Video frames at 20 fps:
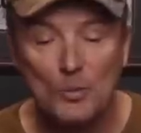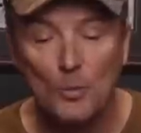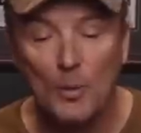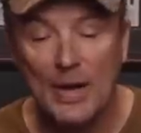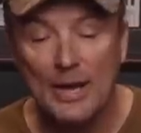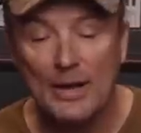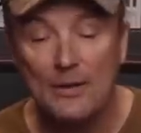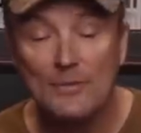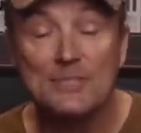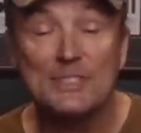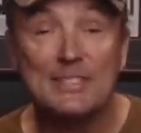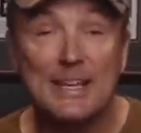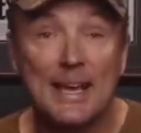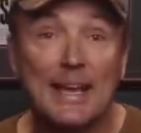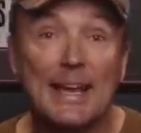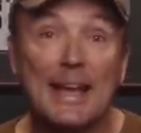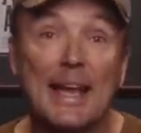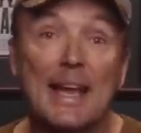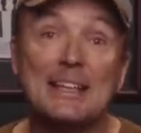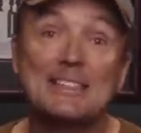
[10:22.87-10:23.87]
way of
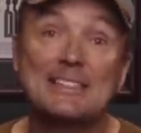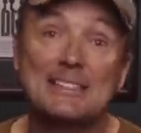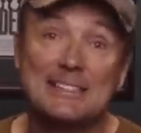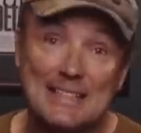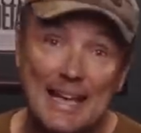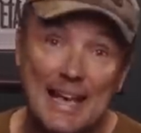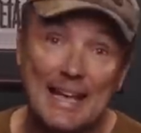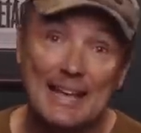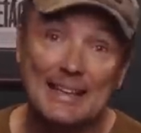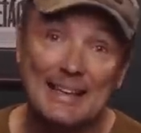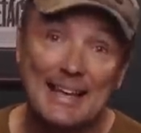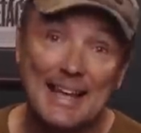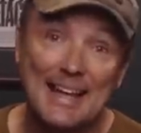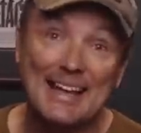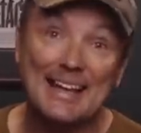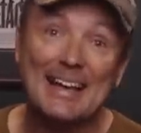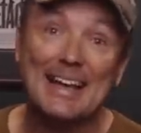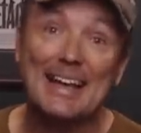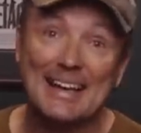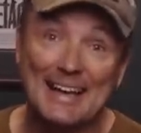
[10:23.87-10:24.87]
saying a
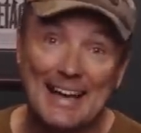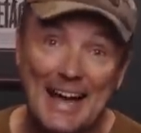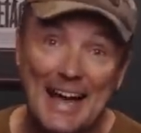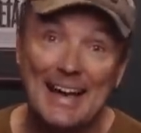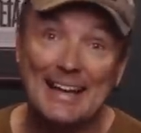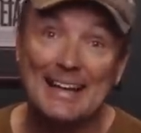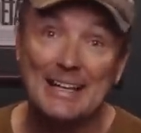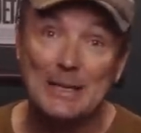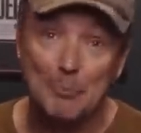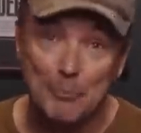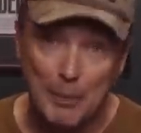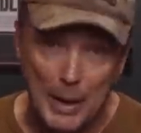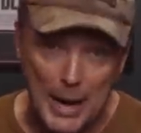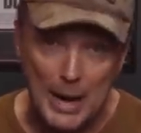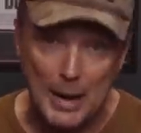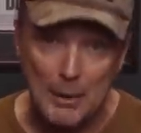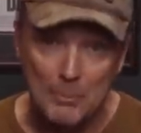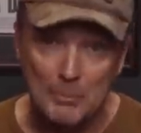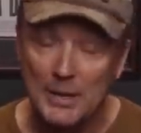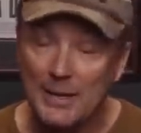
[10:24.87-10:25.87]
satellite-guided
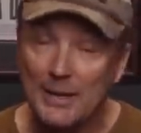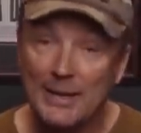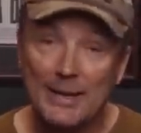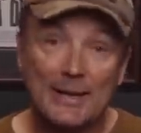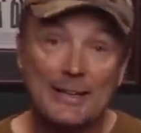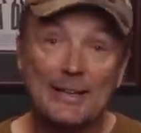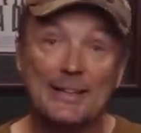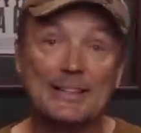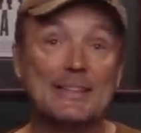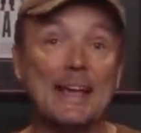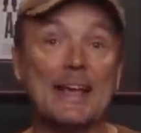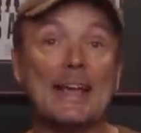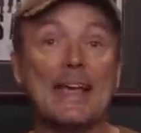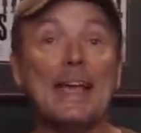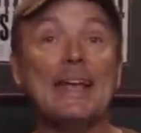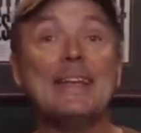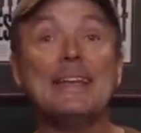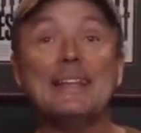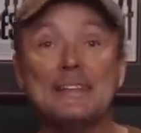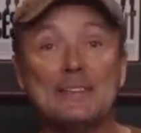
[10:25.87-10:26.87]
bomb. You can take
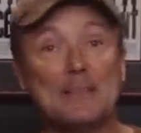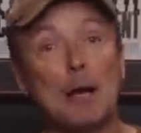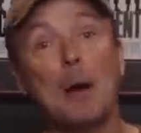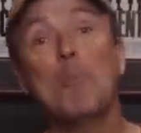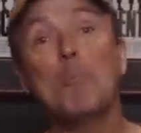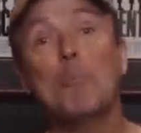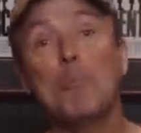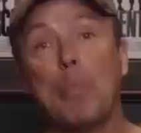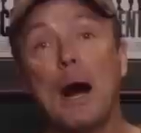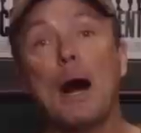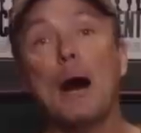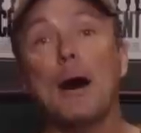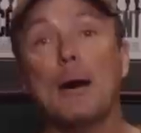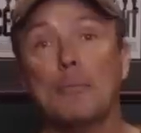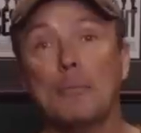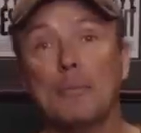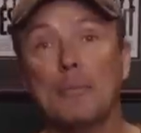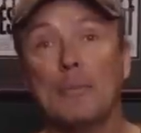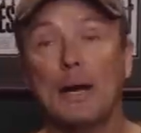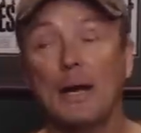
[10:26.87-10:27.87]
any dumb
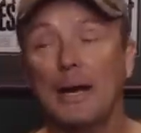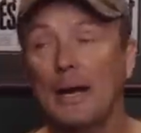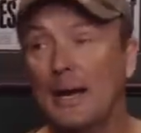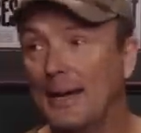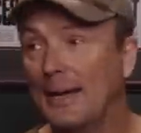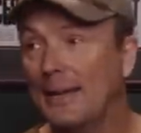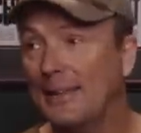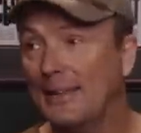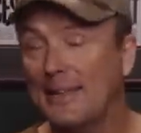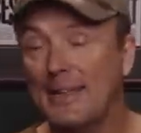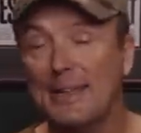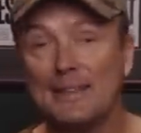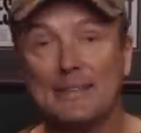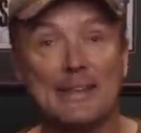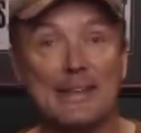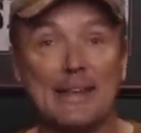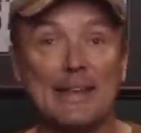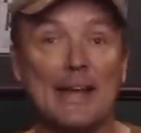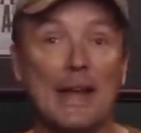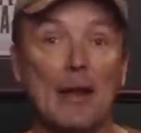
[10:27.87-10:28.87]
bomb uh, that
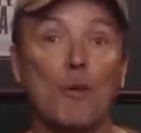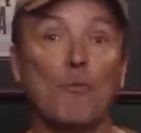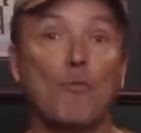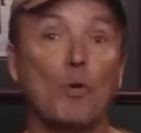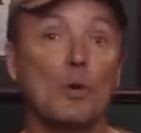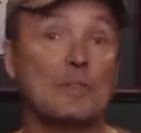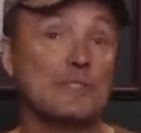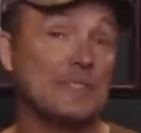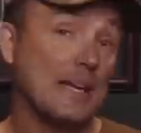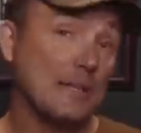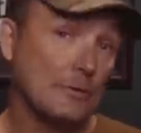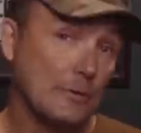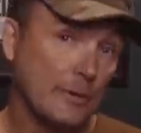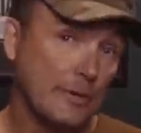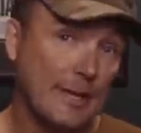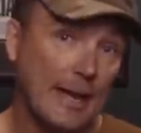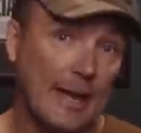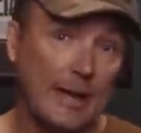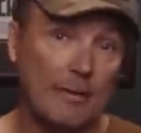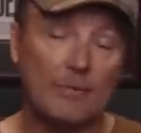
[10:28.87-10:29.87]
the Air Force has, or
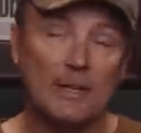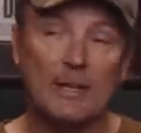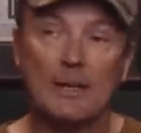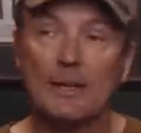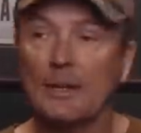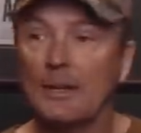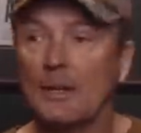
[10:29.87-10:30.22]
Navy,